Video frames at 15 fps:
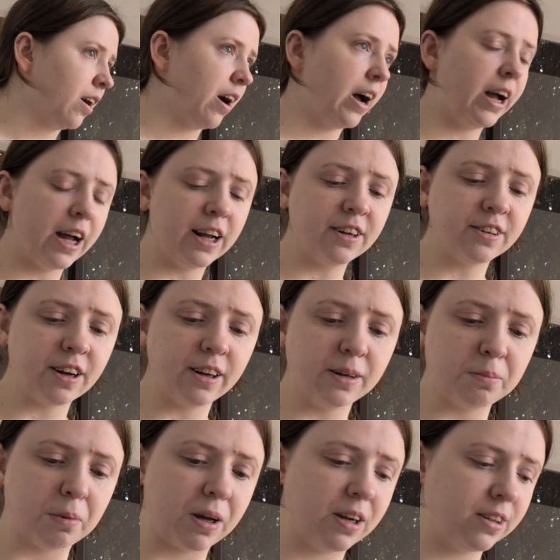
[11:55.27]
I had kind
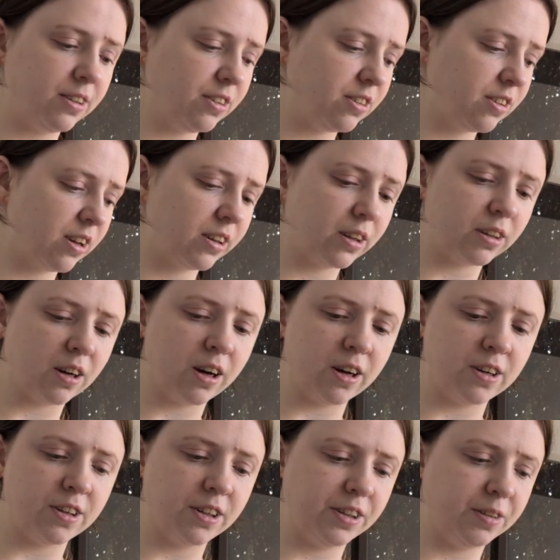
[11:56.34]
of planned, like
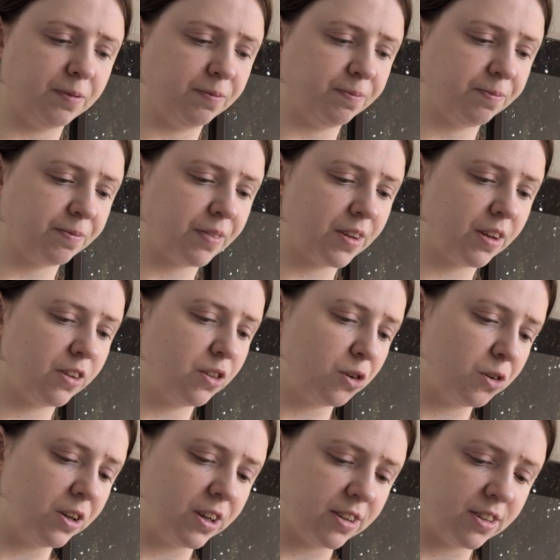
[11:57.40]
I
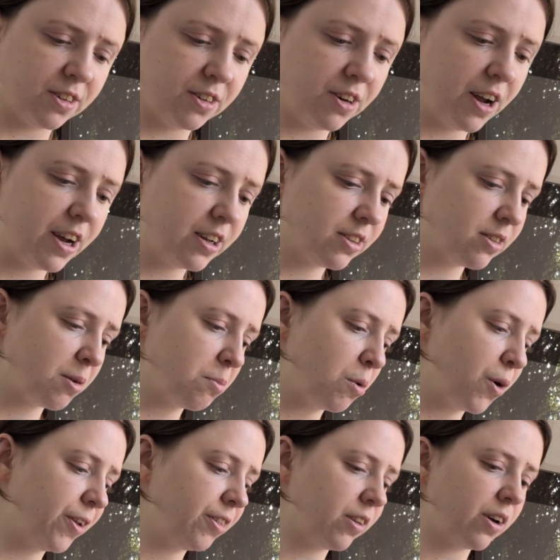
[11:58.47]
thought yesterday at some
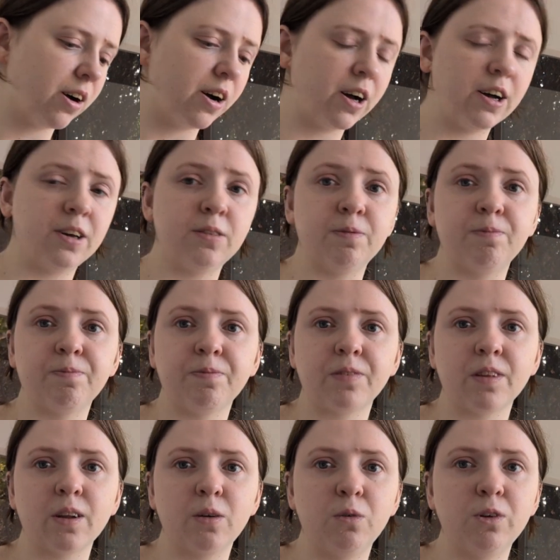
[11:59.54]
point that I
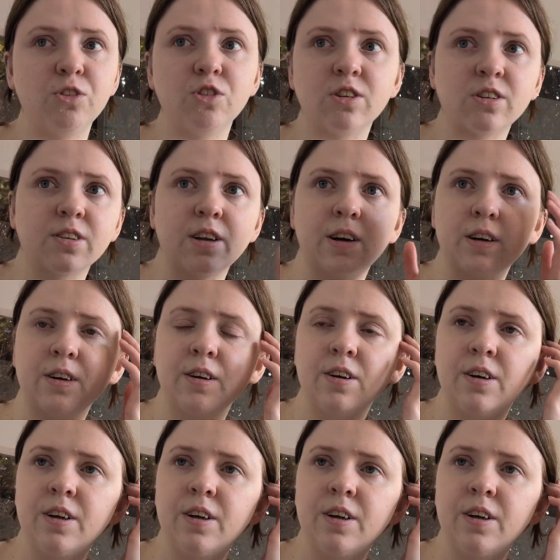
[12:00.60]
would just like